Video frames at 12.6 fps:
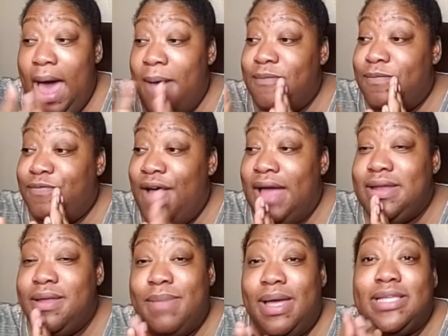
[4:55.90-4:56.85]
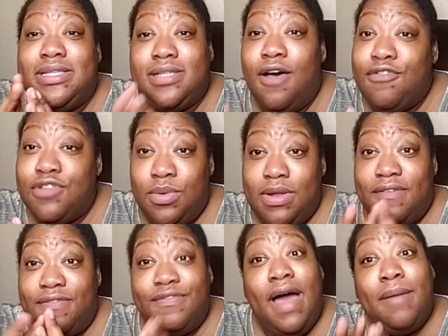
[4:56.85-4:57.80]
I'm finding myself. So when
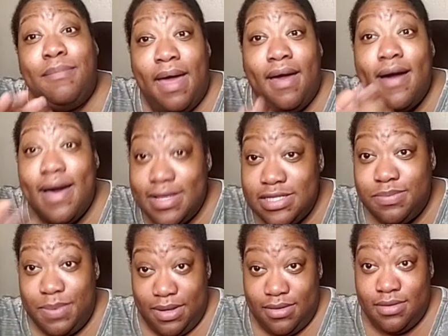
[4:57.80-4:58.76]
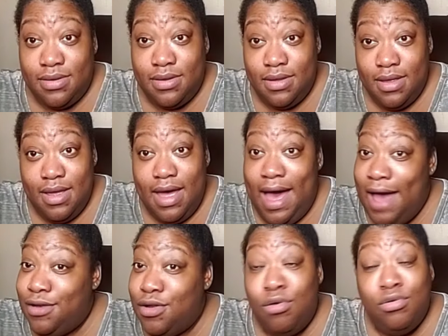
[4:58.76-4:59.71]
I find my husband,
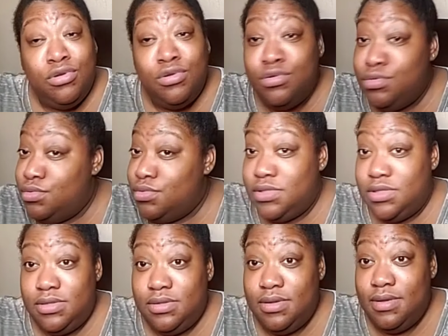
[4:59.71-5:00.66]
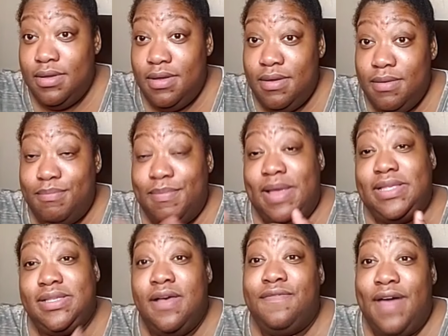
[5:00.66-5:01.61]
I don't lose my
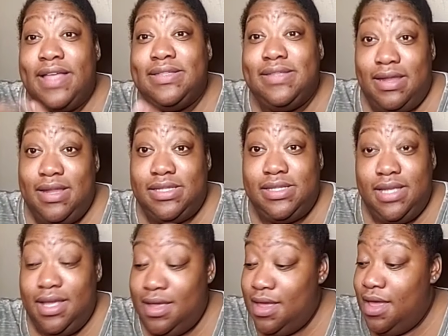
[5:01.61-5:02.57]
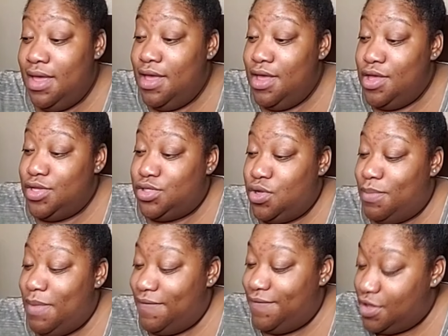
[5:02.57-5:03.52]
self-identity. So
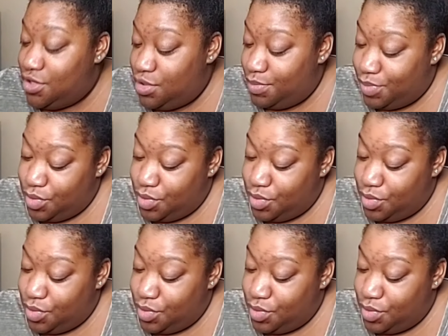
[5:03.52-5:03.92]
my vision